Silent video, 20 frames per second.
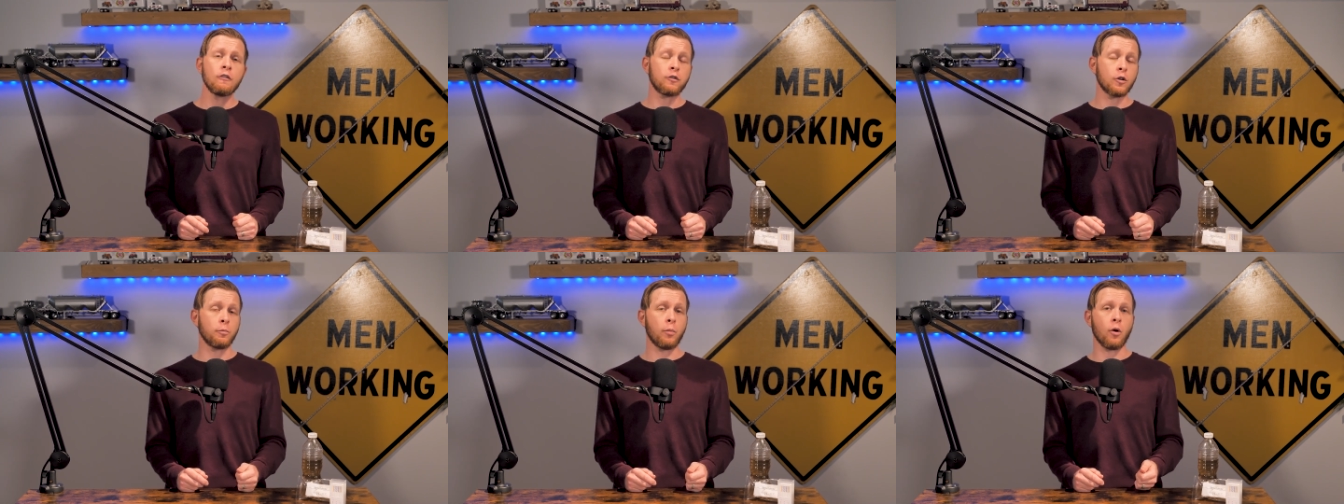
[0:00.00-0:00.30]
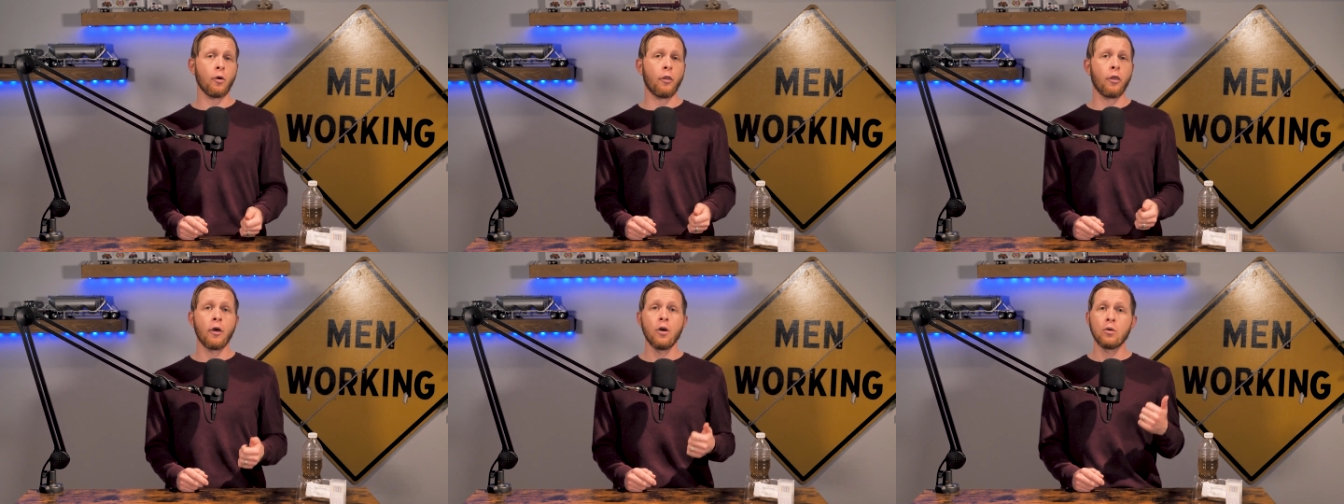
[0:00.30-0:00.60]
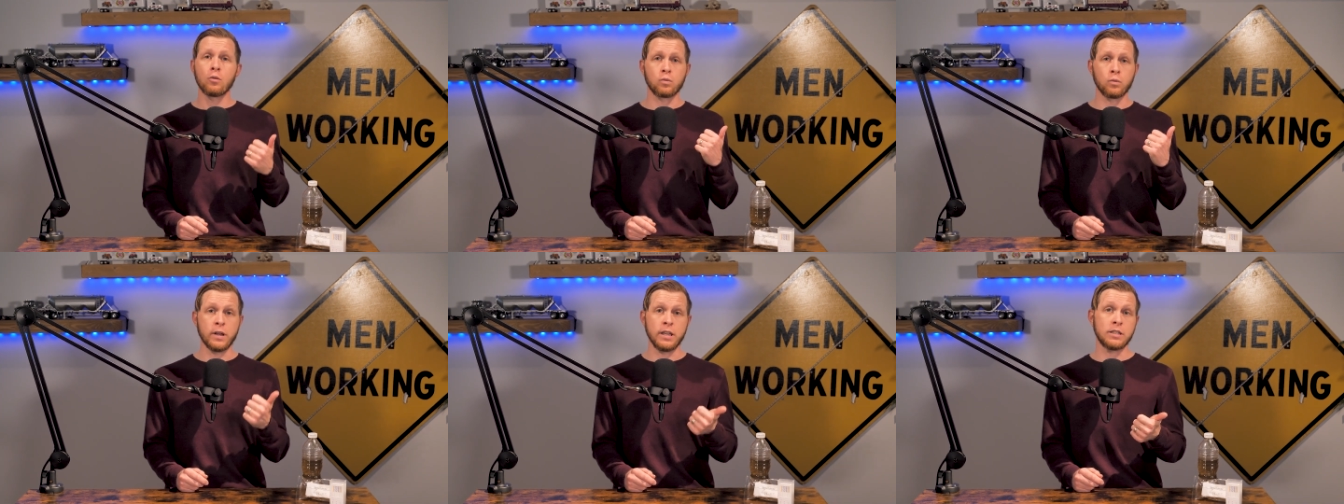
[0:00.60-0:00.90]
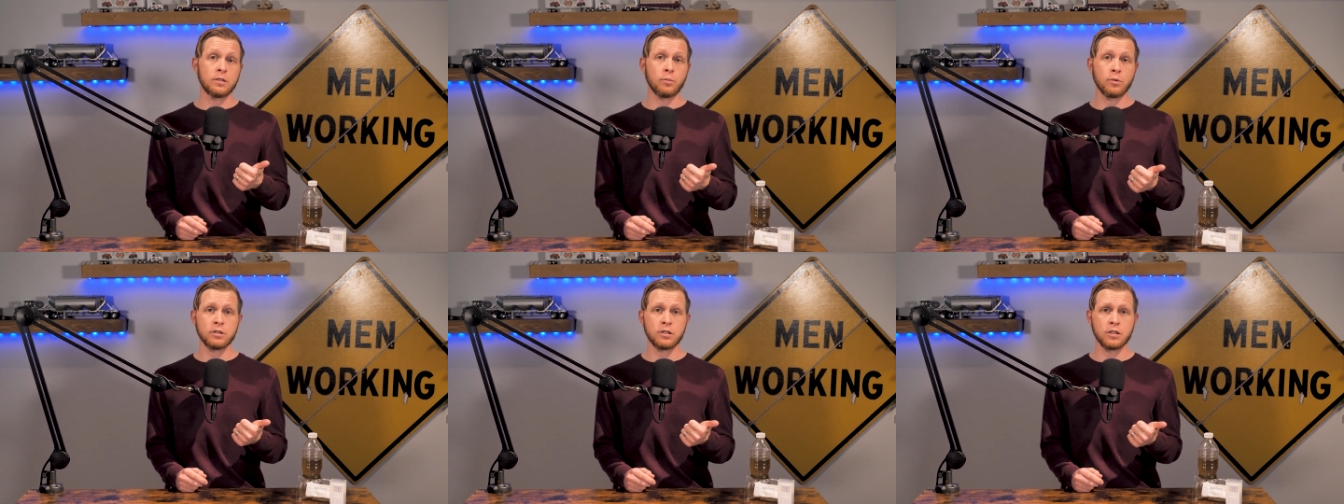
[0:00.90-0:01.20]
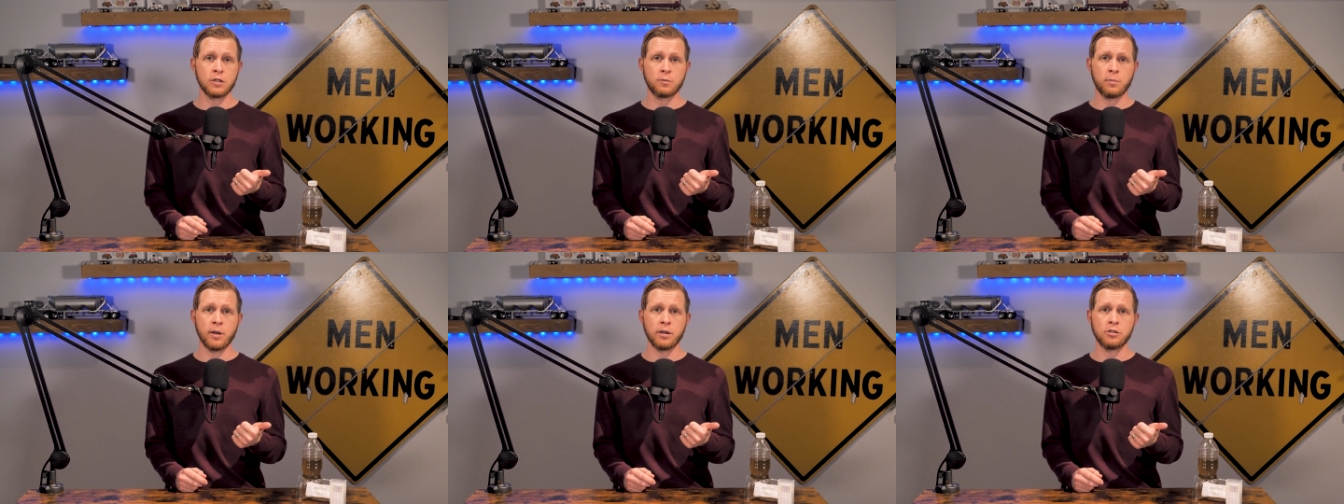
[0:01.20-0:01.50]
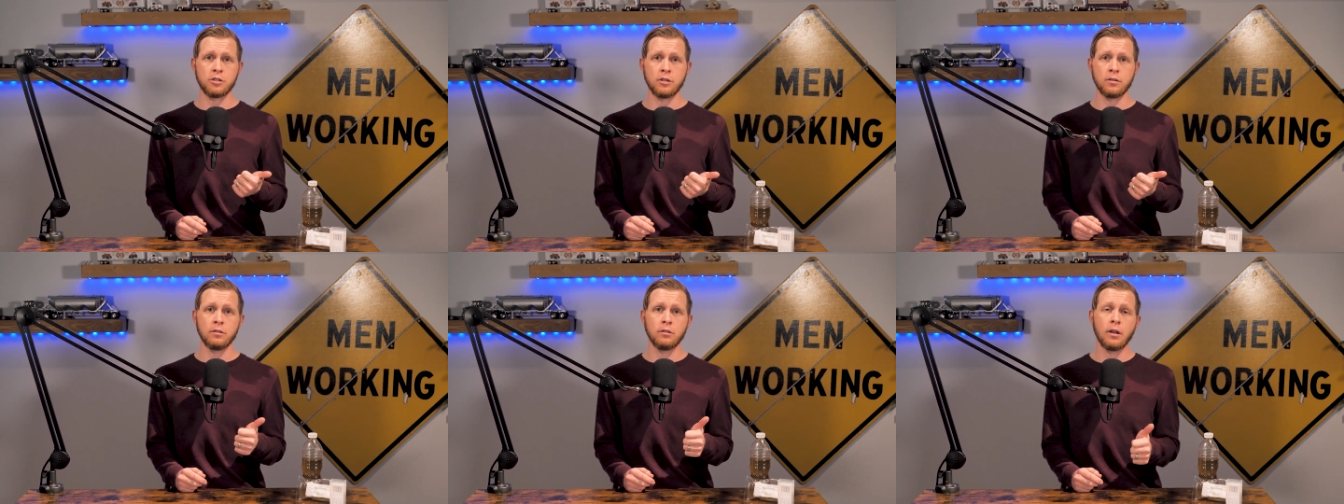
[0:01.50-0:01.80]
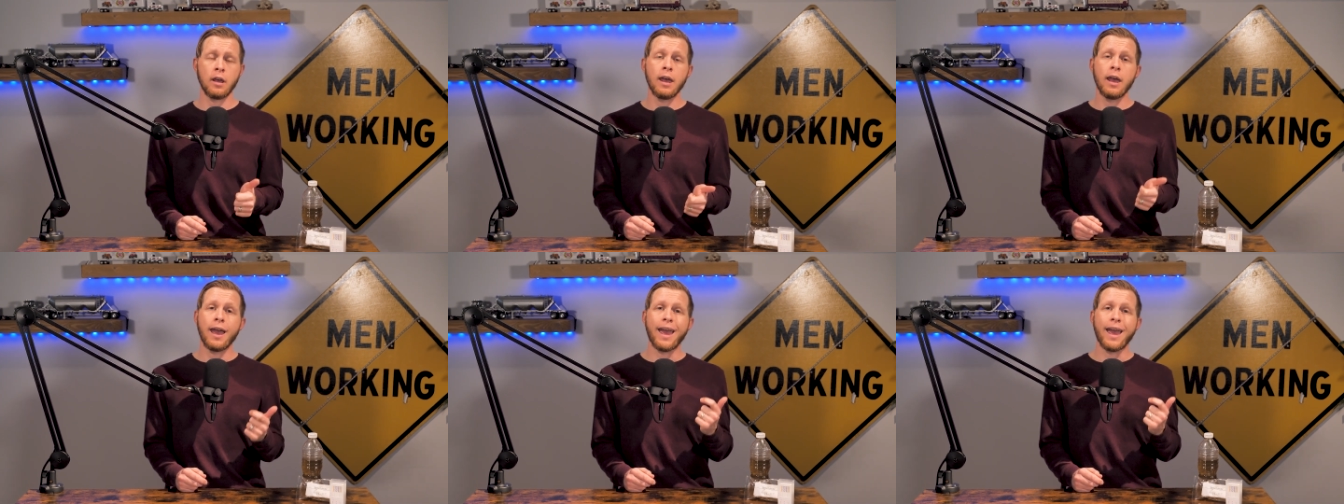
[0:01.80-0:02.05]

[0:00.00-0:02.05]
for both reasonable suspicion